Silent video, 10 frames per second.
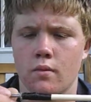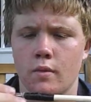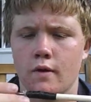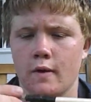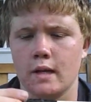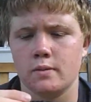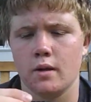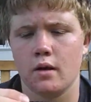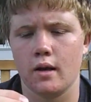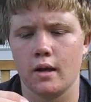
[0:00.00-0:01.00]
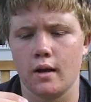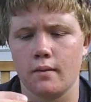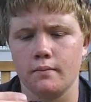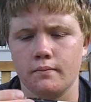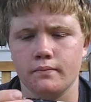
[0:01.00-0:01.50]
but if it has to be done, I
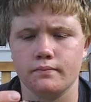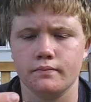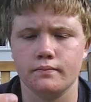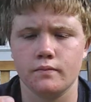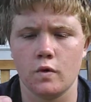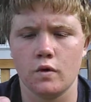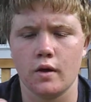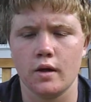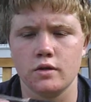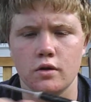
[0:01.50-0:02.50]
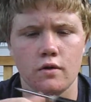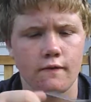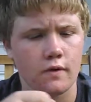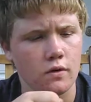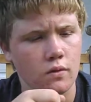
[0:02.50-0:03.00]
can. Okay, so you
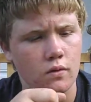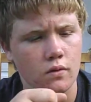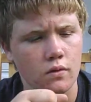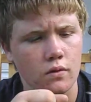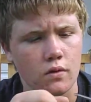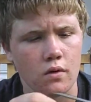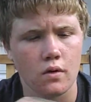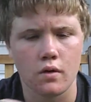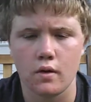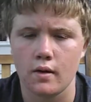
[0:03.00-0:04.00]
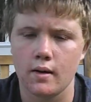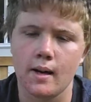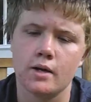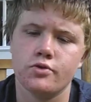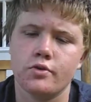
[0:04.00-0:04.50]
feel,
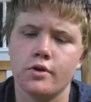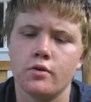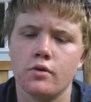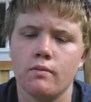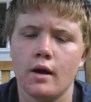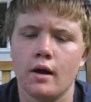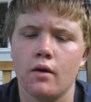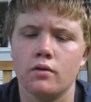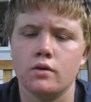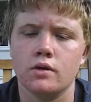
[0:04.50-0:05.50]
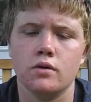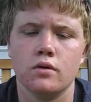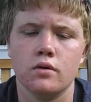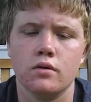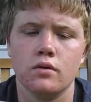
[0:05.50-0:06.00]
I drilled about,
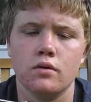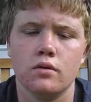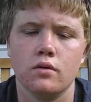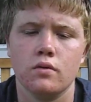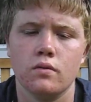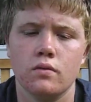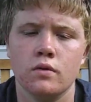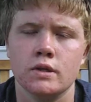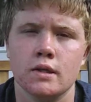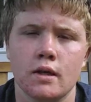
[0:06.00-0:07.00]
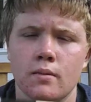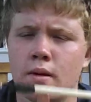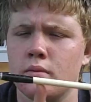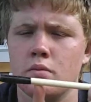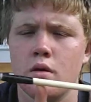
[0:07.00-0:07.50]
what's that,
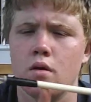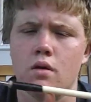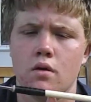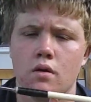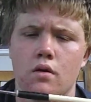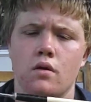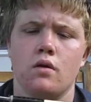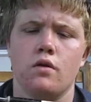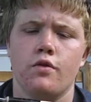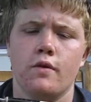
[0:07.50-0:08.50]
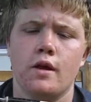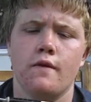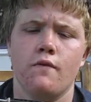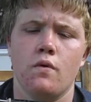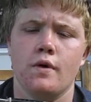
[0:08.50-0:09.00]
about
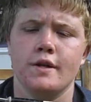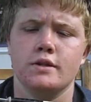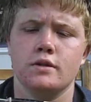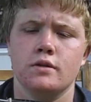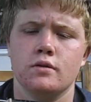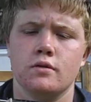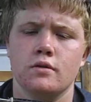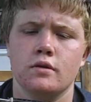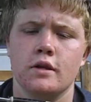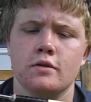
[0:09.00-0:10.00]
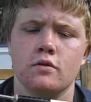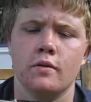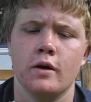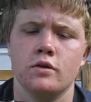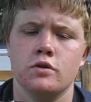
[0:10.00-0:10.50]
3-4 inches. That's
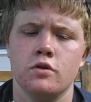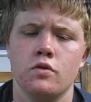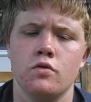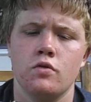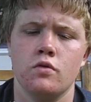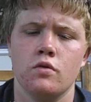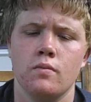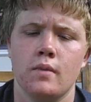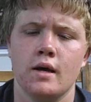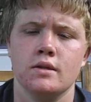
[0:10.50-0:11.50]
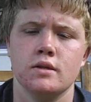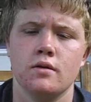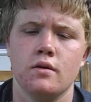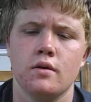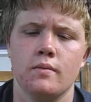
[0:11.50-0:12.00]
only about 2. Mine's in
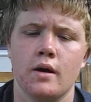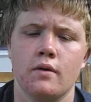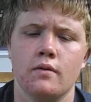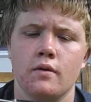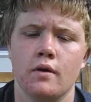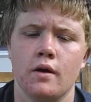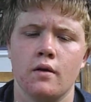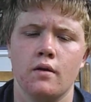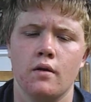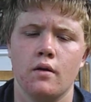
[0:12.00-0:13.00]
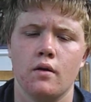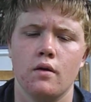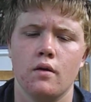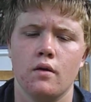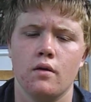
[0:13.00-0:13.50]
there about there.
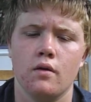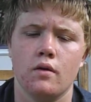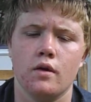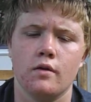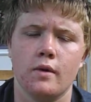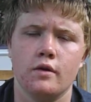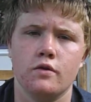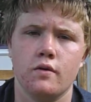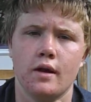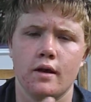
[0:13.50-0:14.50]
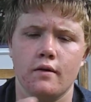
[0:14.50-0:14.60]
It's about 2.5